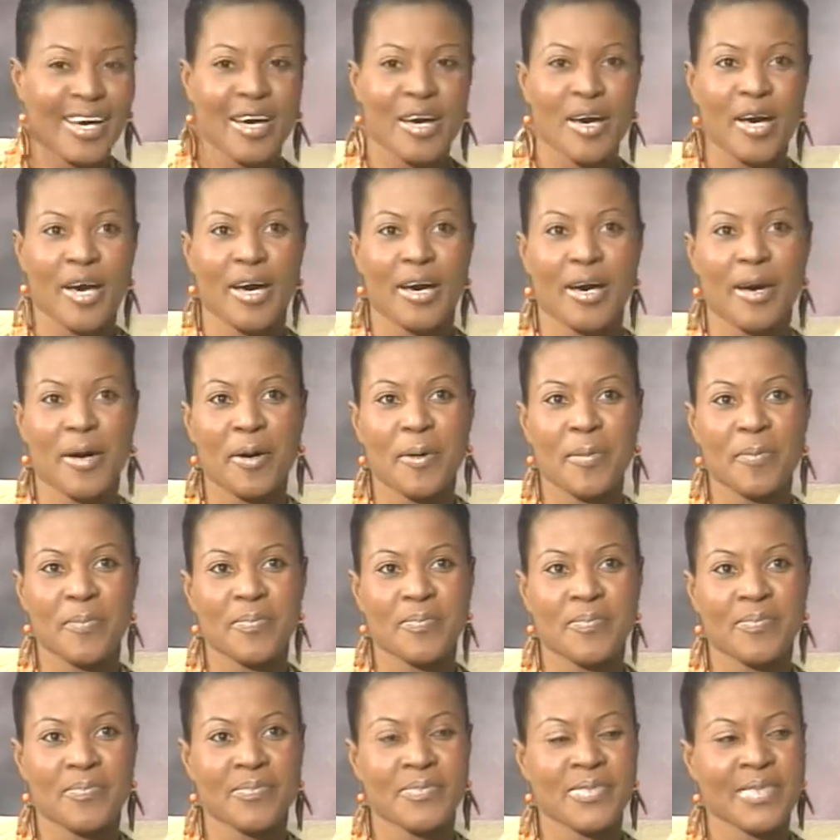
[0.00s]

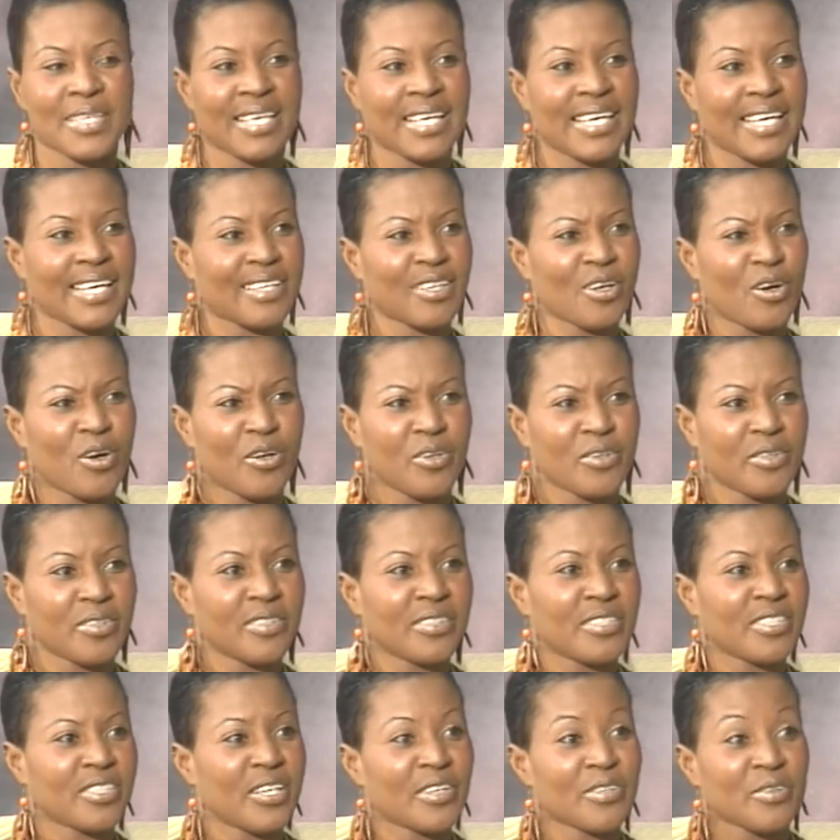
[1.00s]
and all
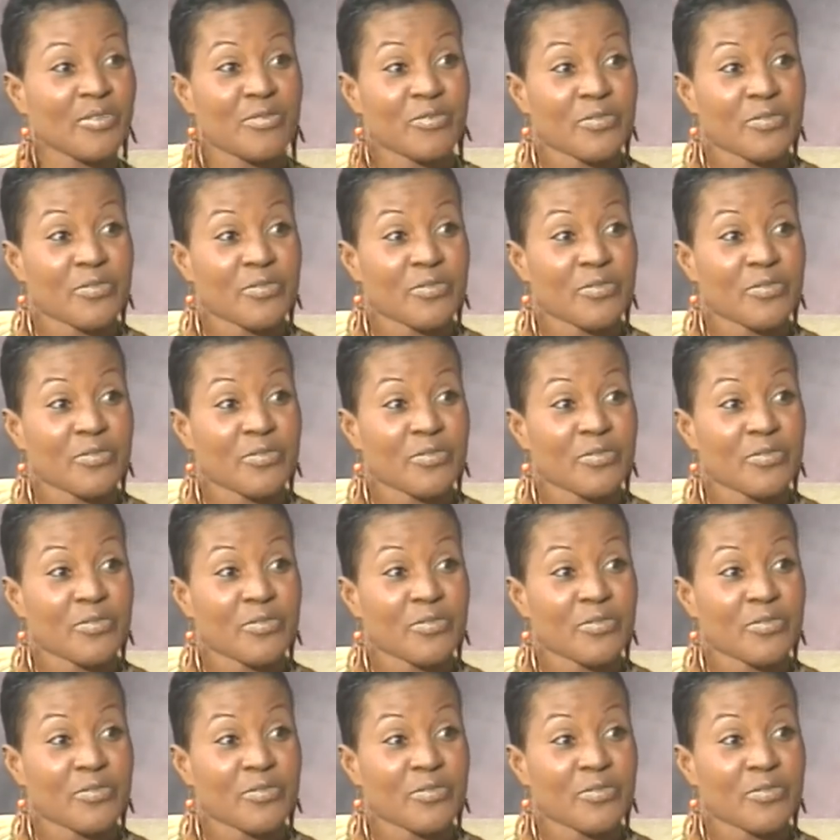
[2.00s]
the other